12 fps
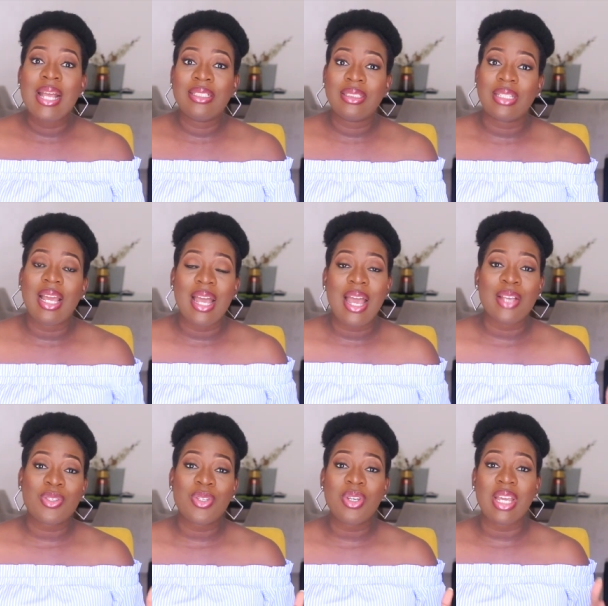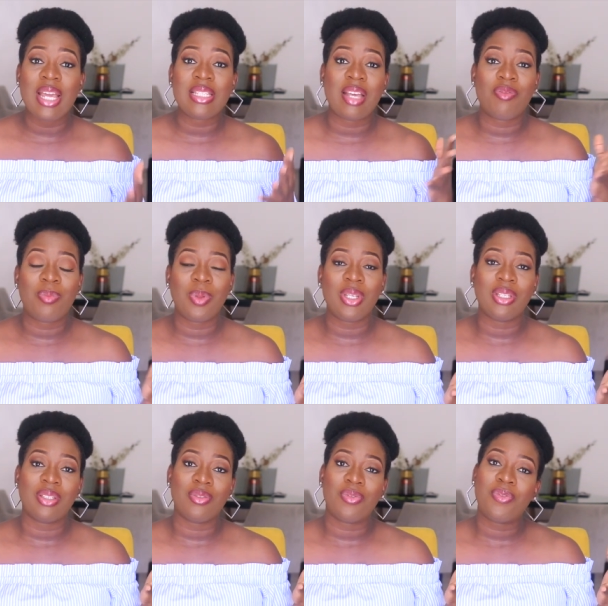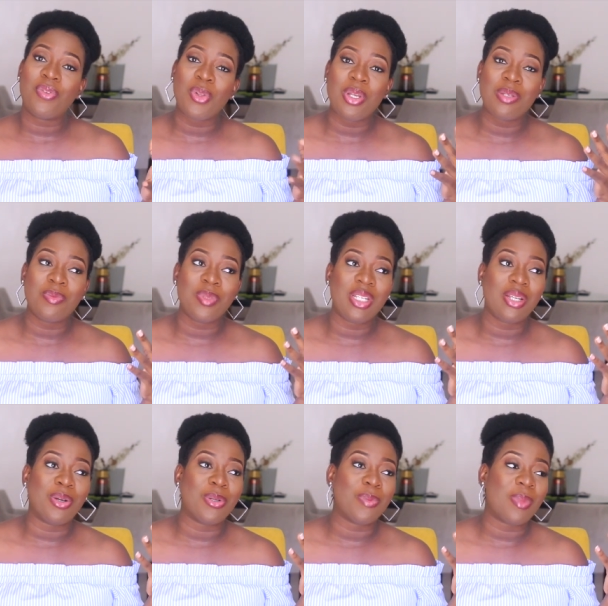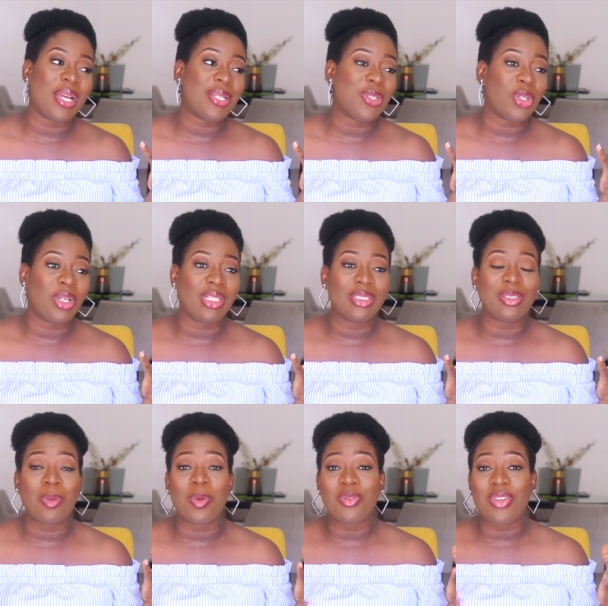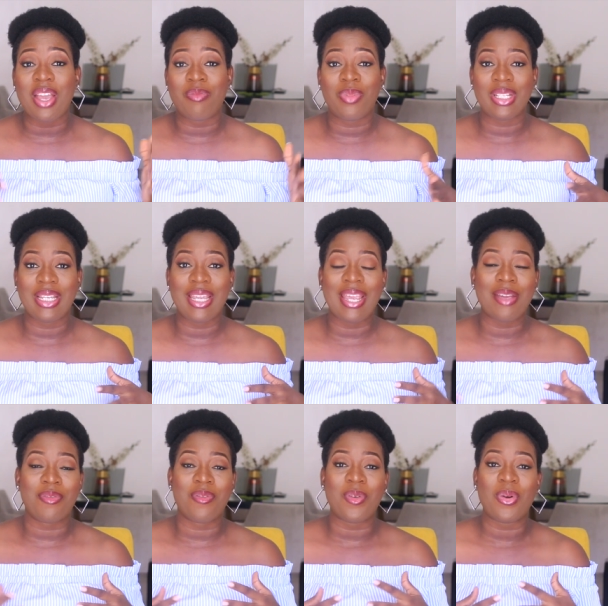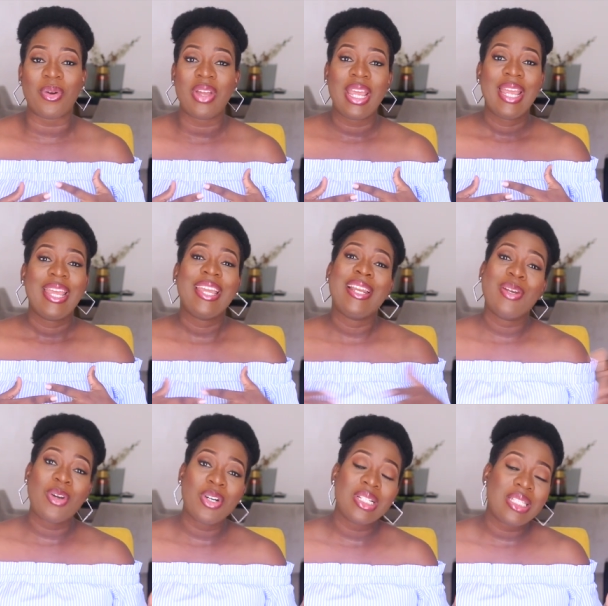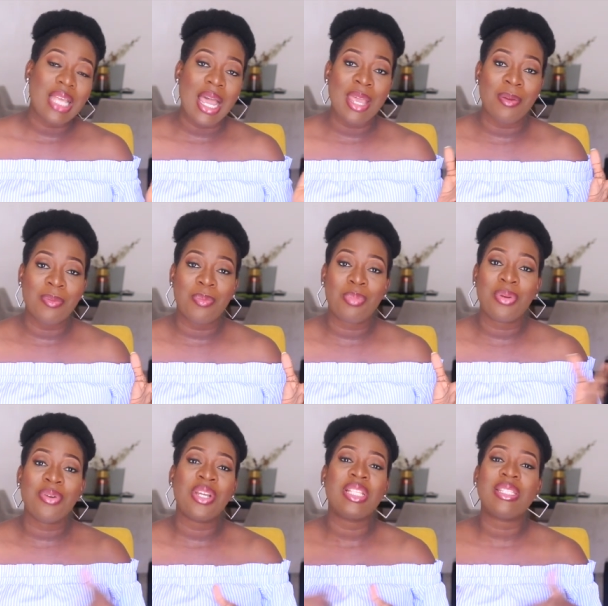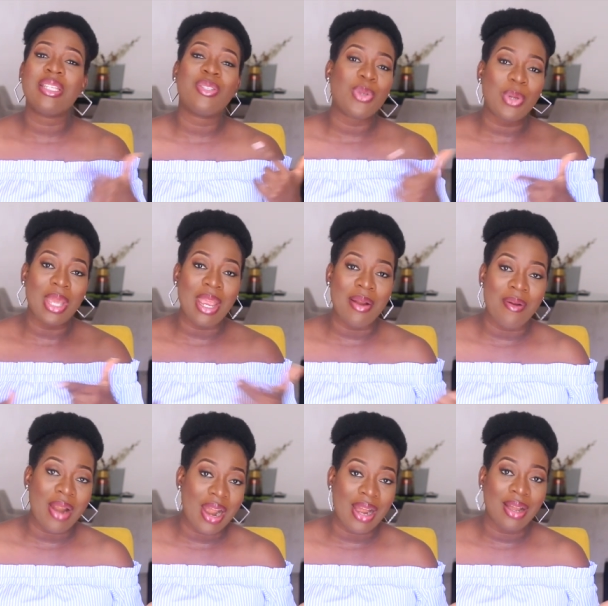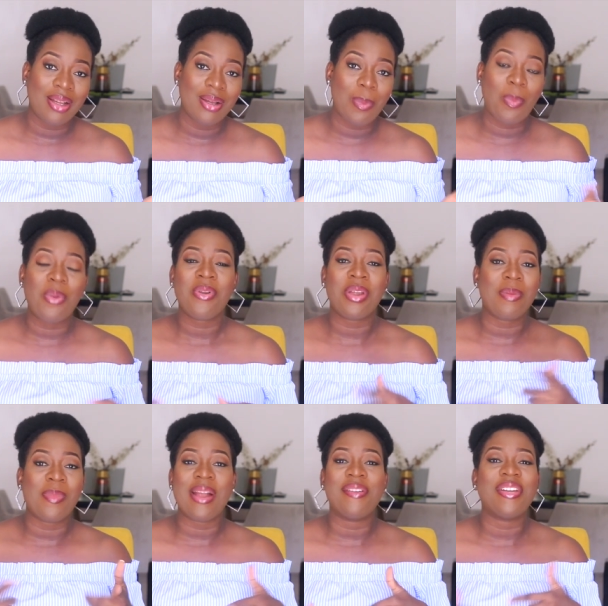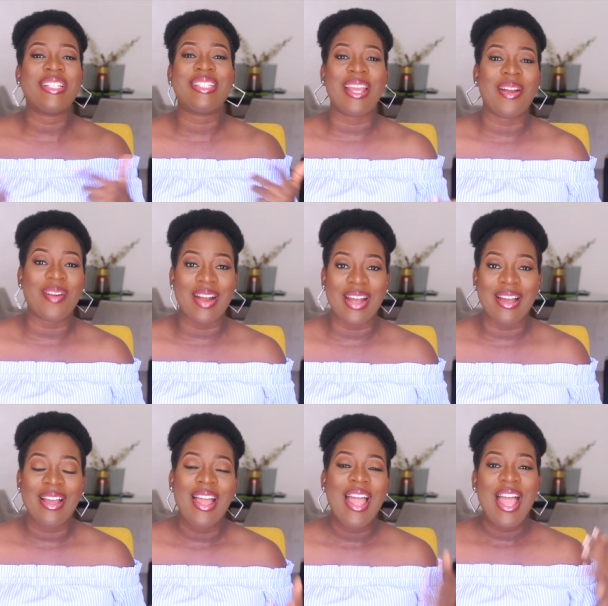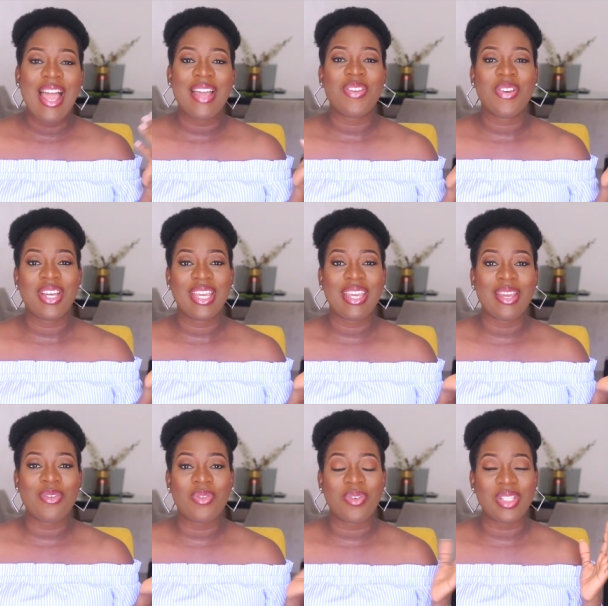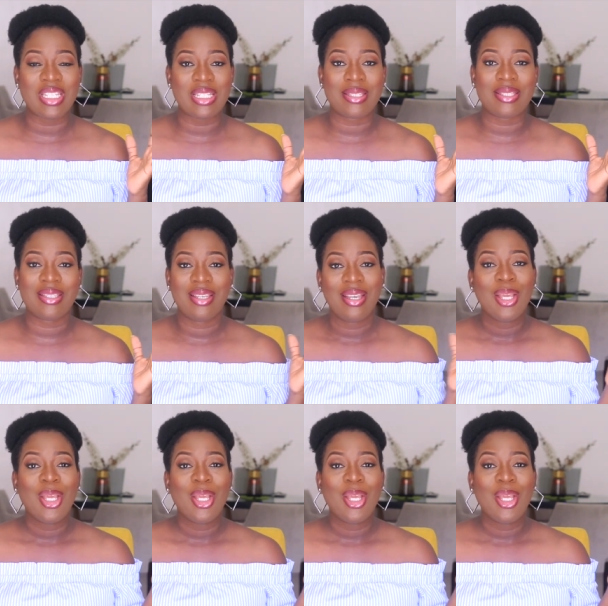And as you guys have been following me on my journey, some of you have been here for a long time, pre-Tito era, pre-marriage era, and you're here for this